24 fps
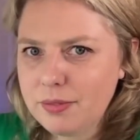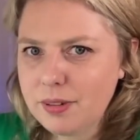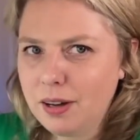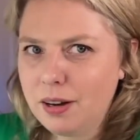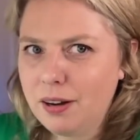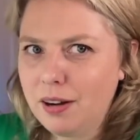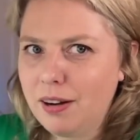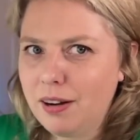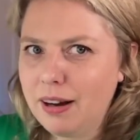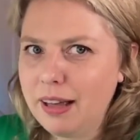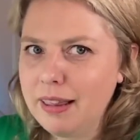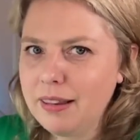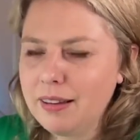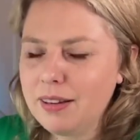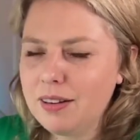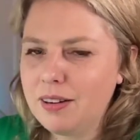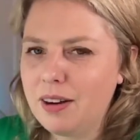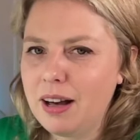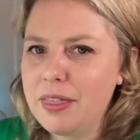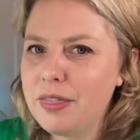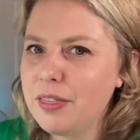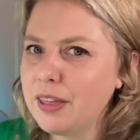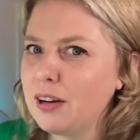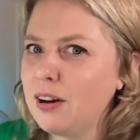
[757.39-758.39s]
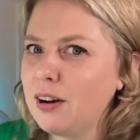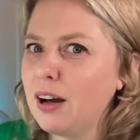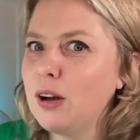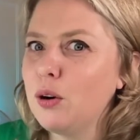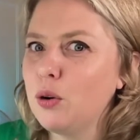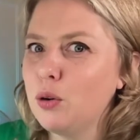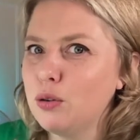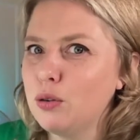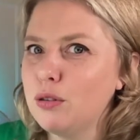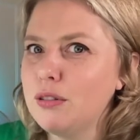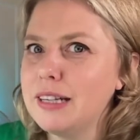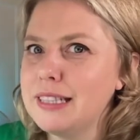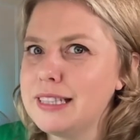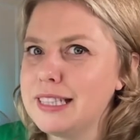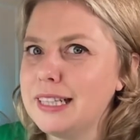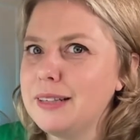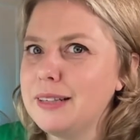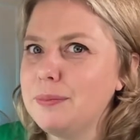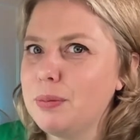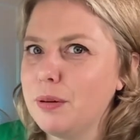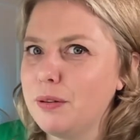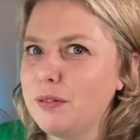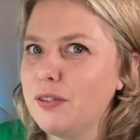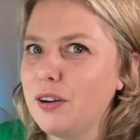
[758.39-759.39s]
I think I already
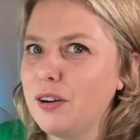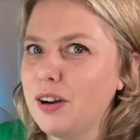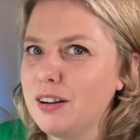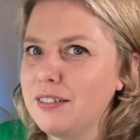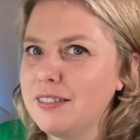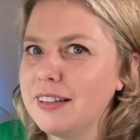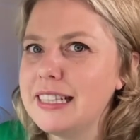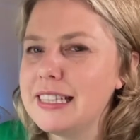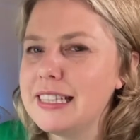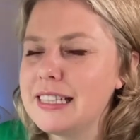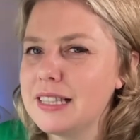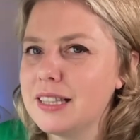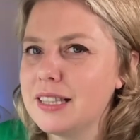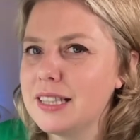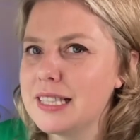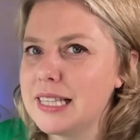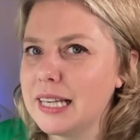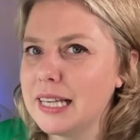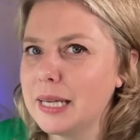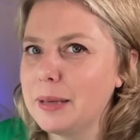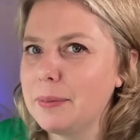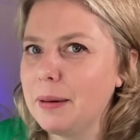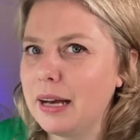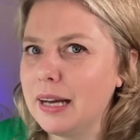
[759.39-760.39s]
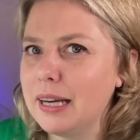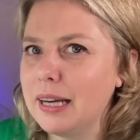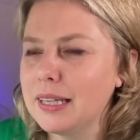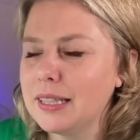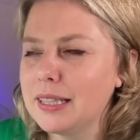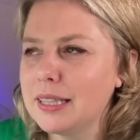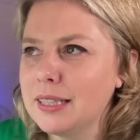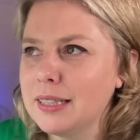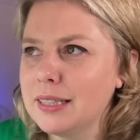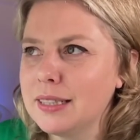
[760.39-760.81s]
prefer it to the tea bag.